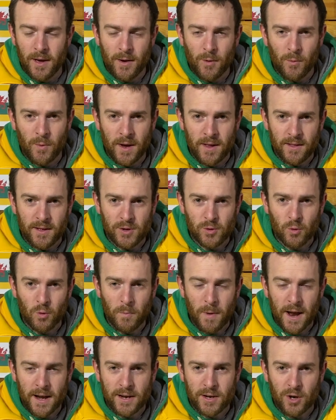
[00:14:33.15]
with the two
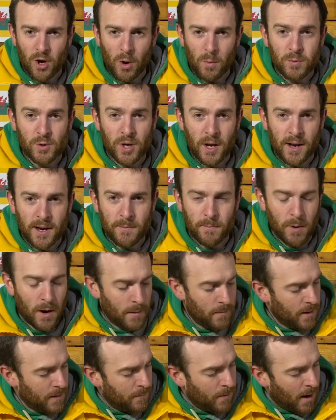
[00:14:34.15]
battery option, it,
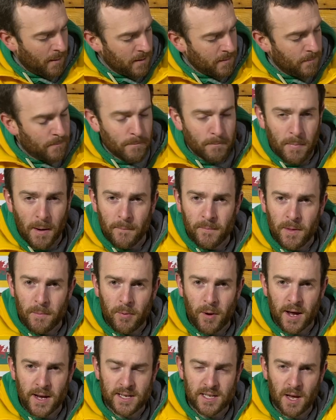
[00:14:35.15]
pro it probably bumped the
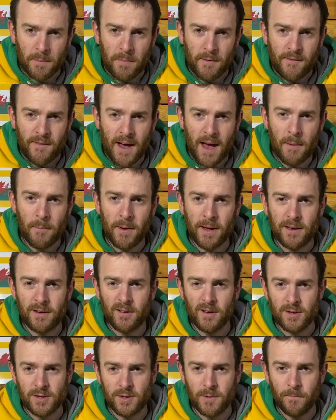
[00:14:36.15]
price up a fair bit
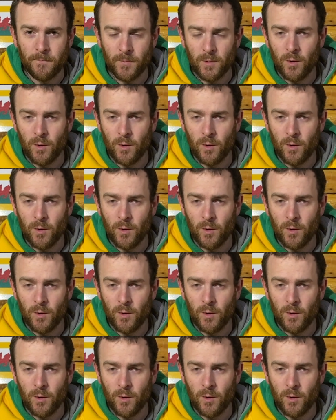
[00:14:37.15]
because